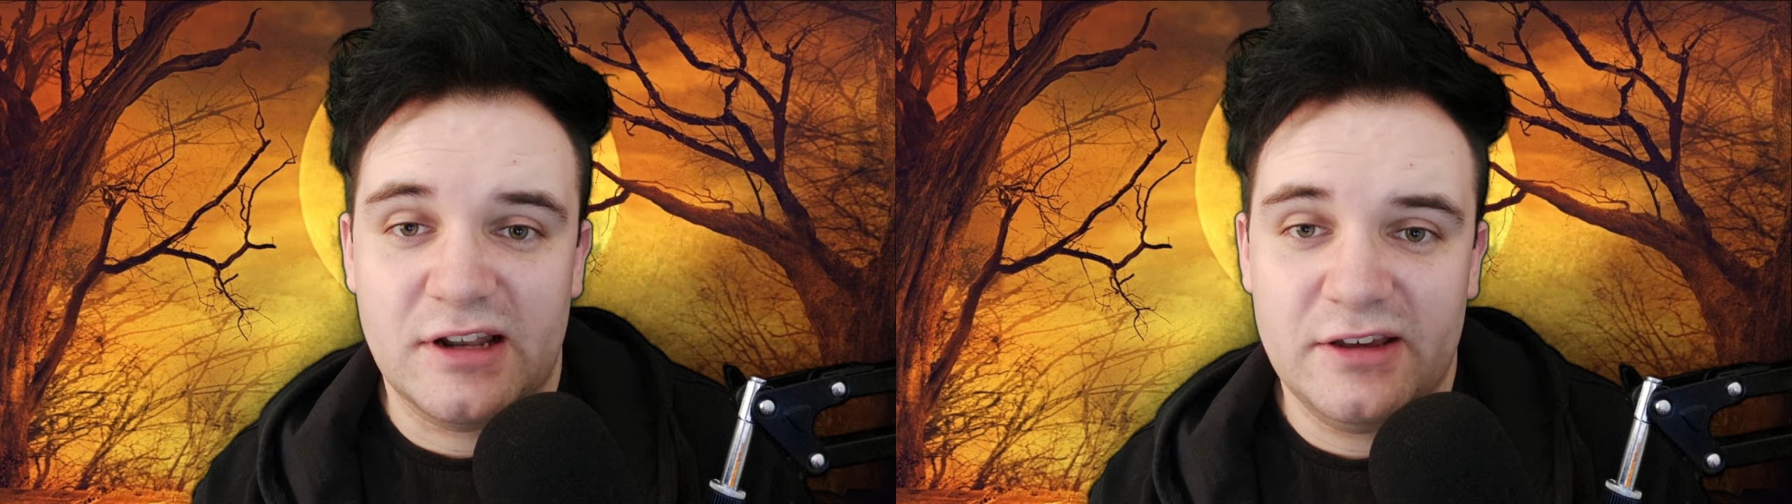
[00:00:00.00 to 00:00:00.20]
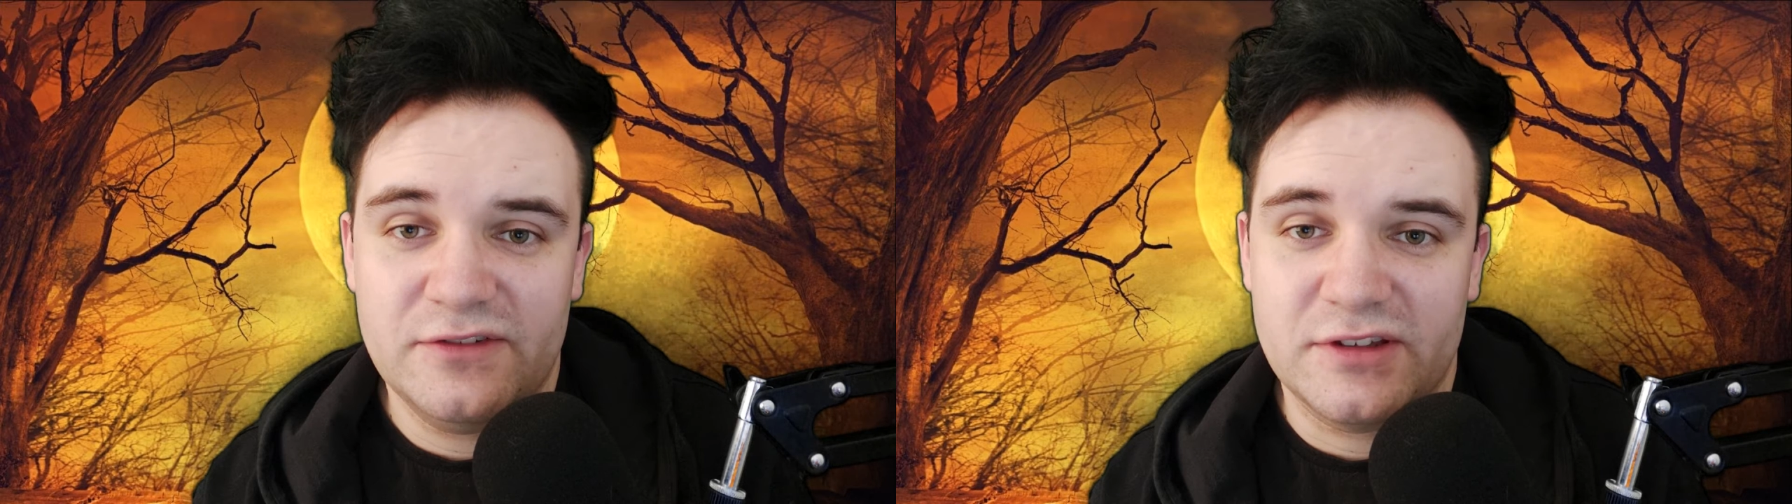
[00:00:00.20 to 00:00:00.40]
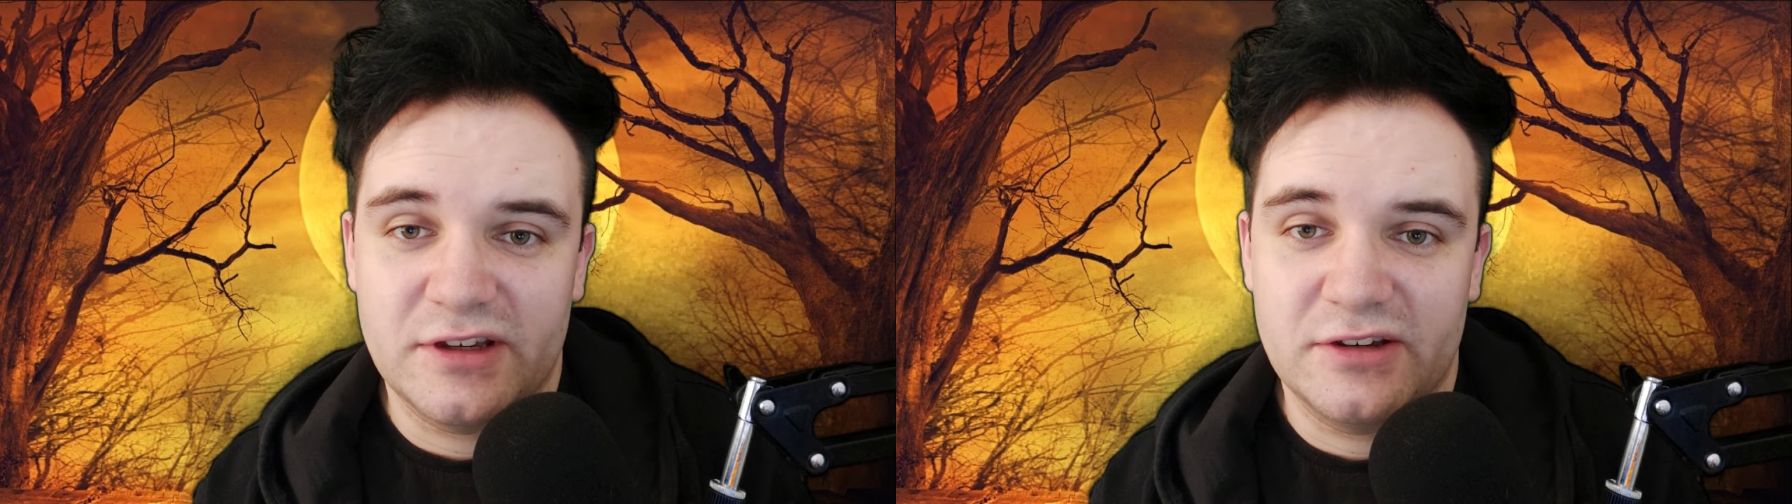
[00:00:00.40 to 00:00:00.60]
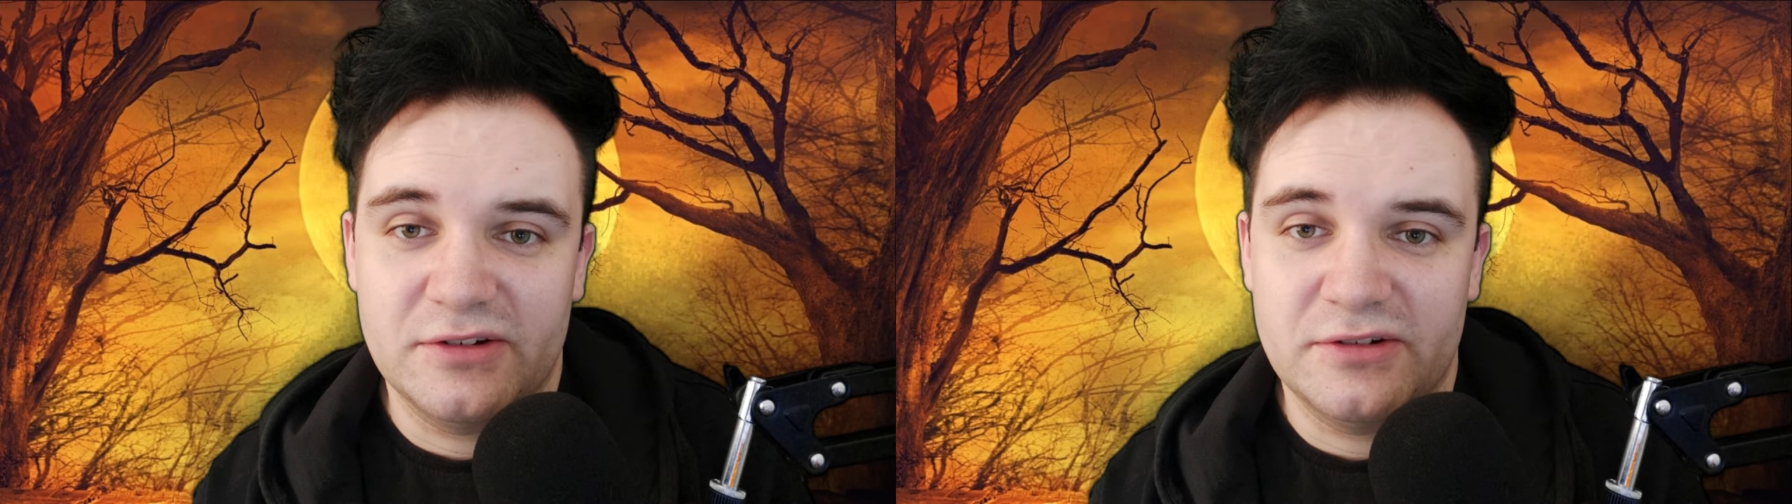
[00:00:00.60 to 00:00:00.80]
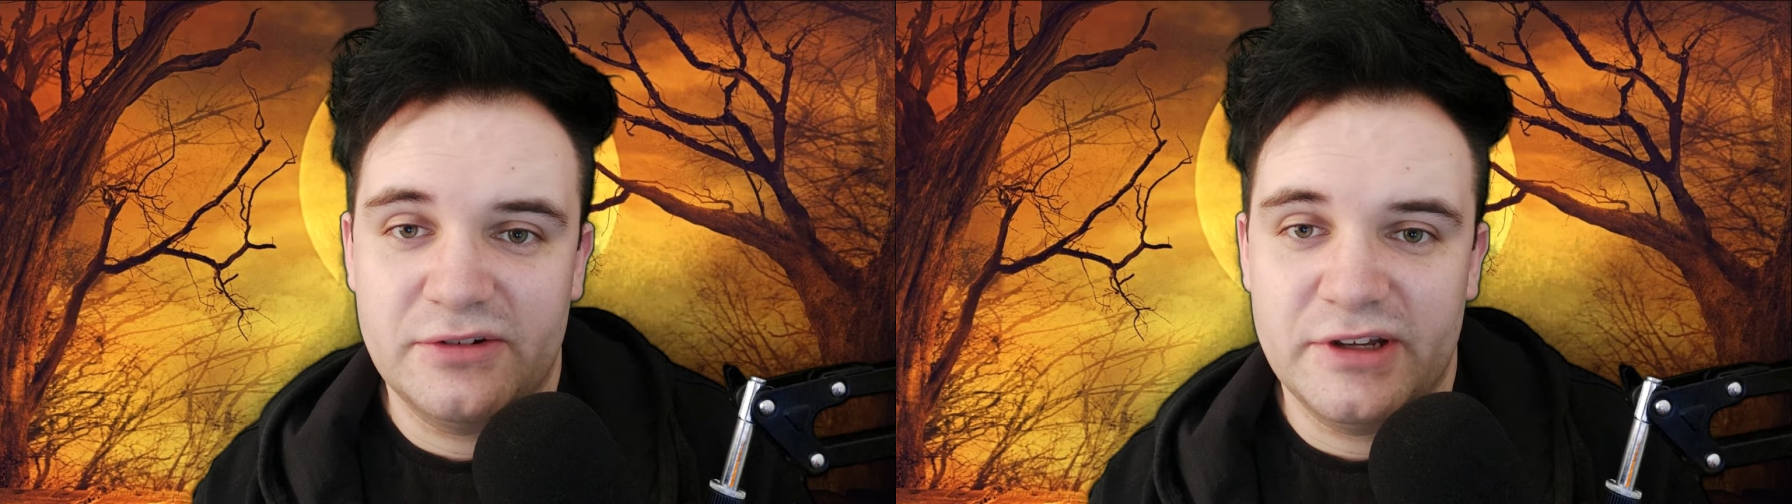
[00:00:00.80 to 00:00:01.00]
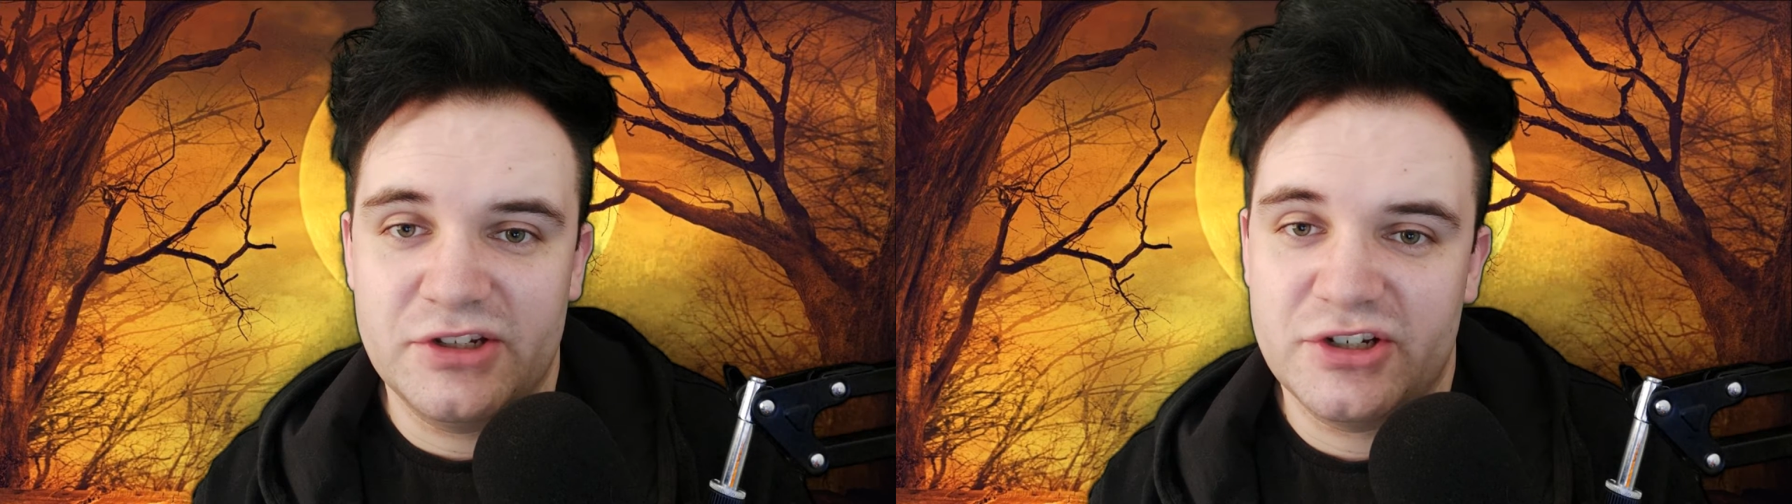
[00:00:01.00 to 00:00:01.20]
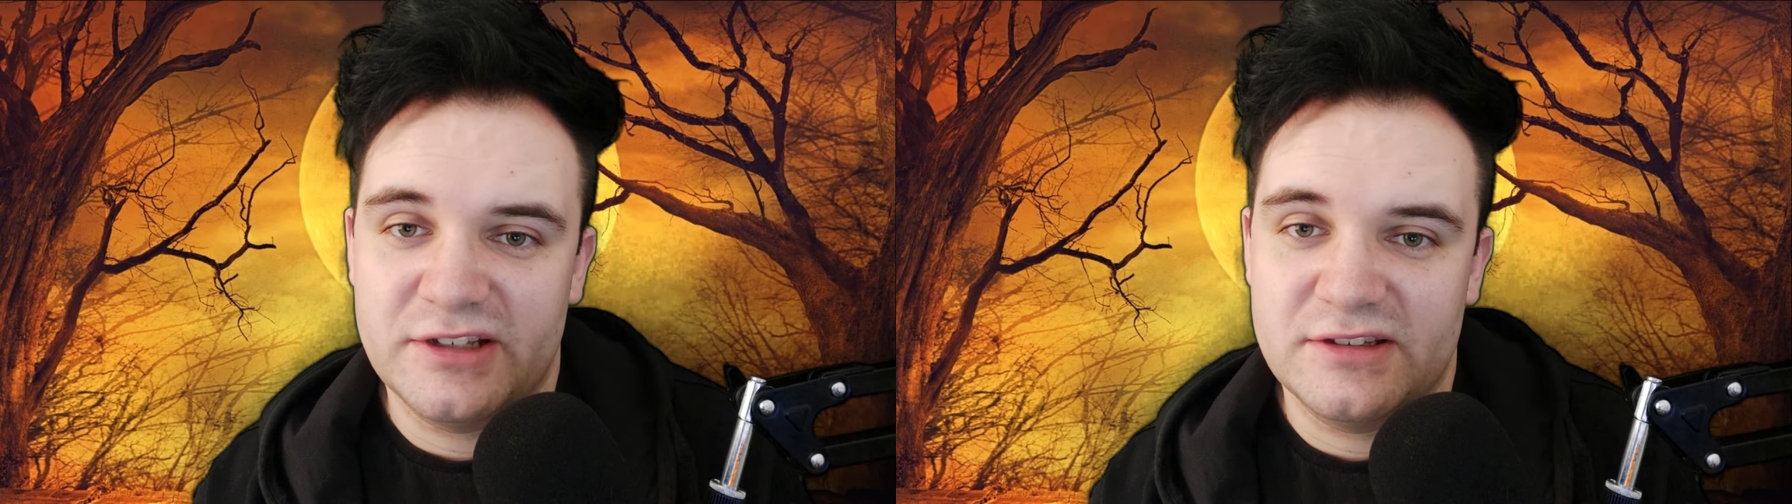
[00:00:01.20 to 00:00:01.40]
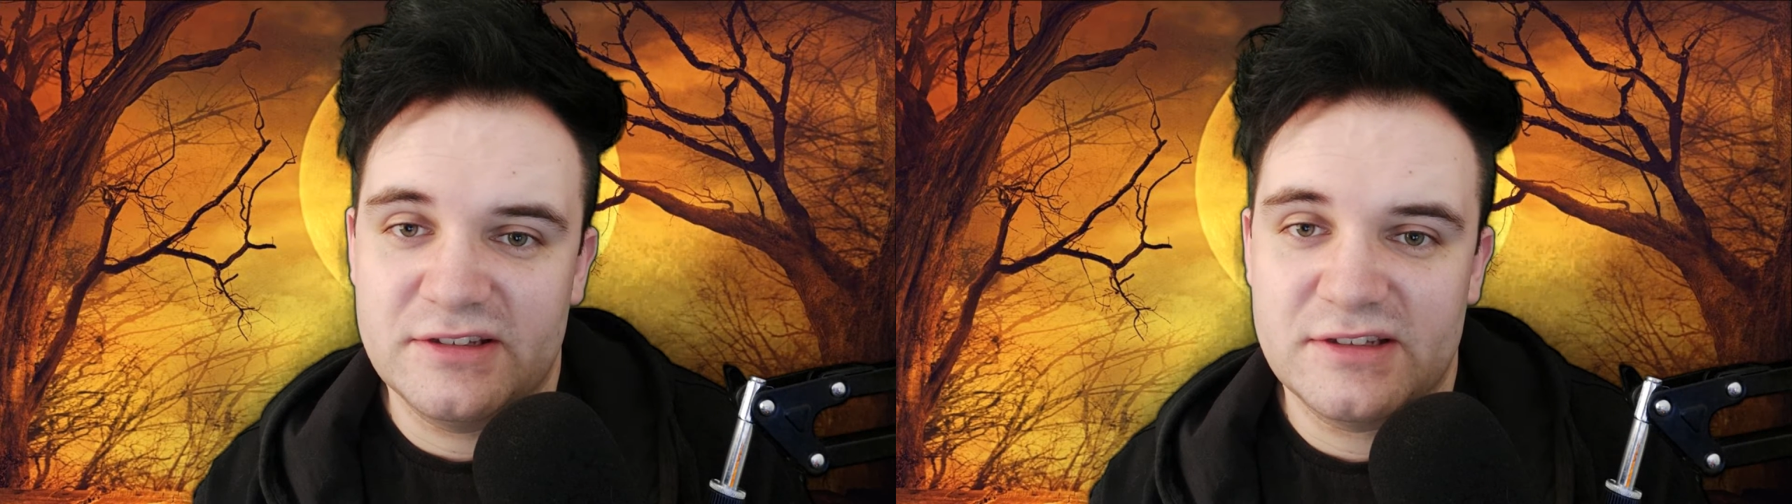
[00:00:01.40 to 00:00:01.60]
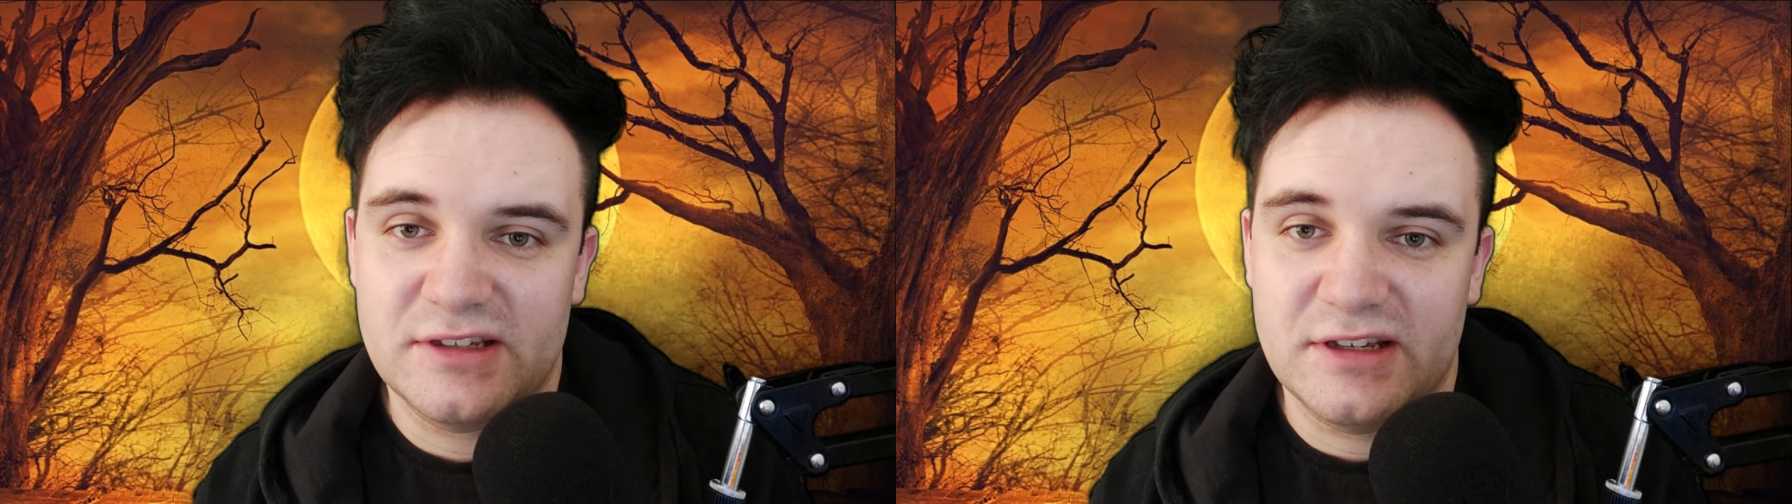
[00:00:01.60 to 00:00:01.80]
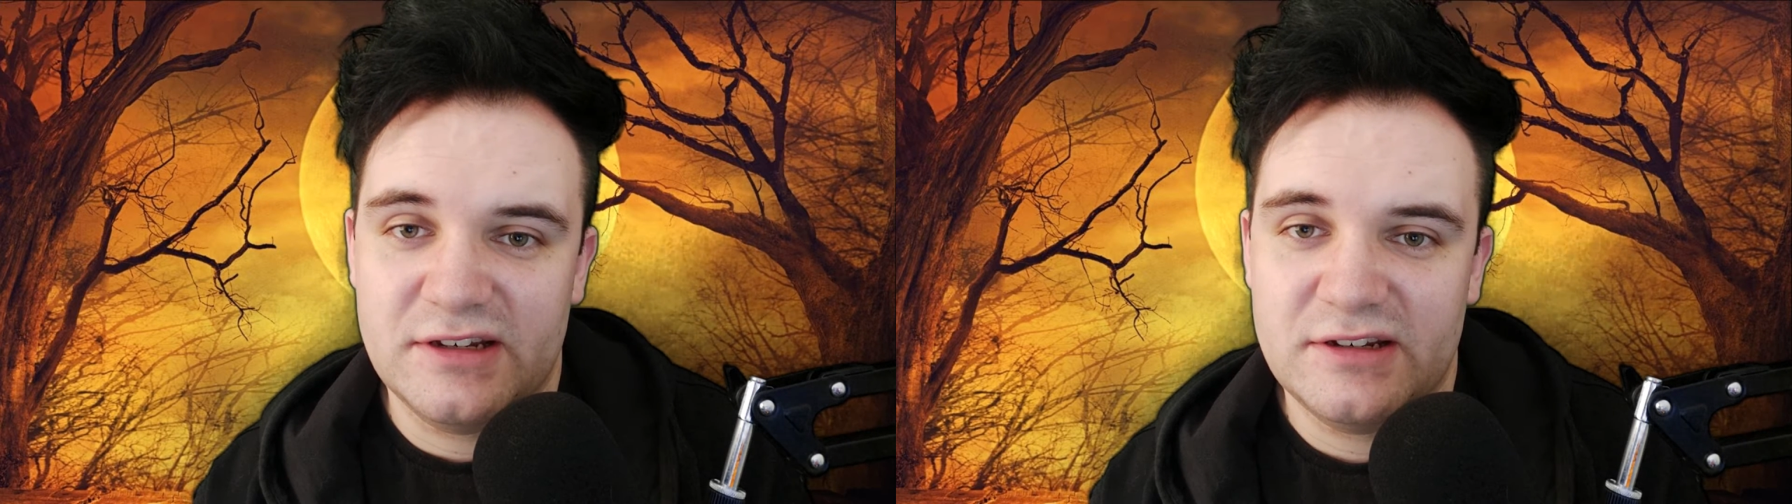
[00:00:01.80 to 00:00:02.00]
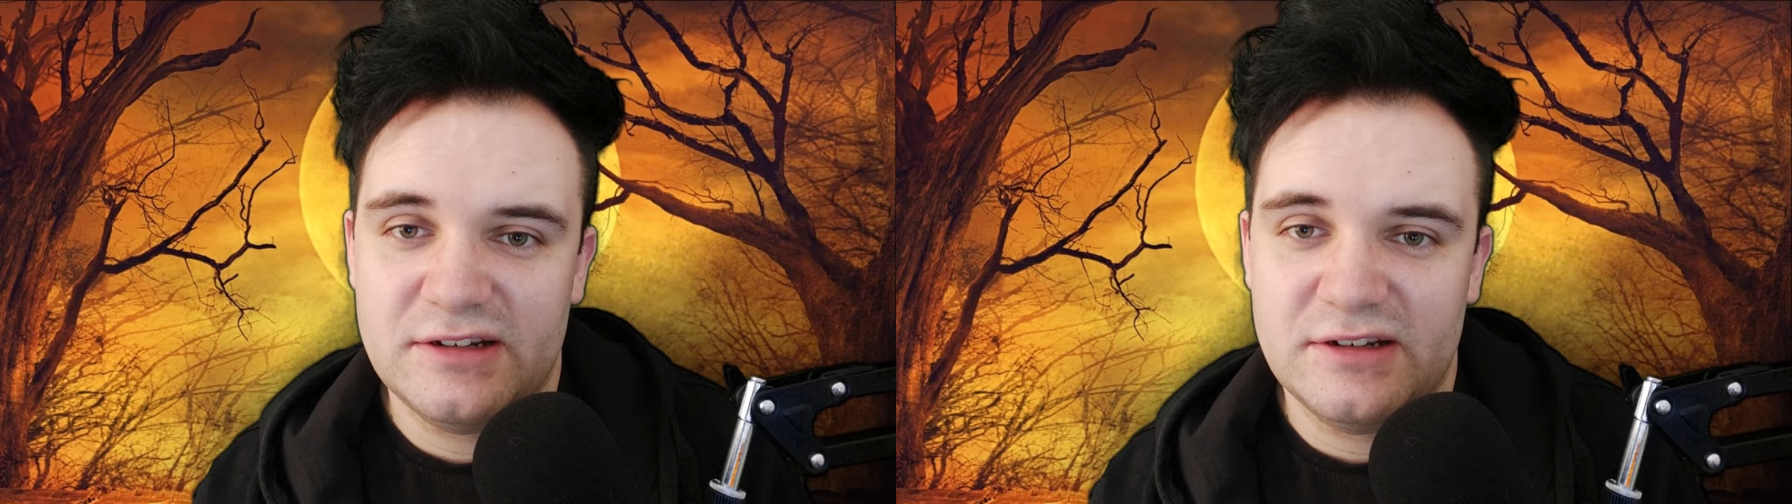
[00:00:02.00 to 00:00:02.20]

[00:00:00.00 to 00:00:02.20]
life cycle, it sheds its skin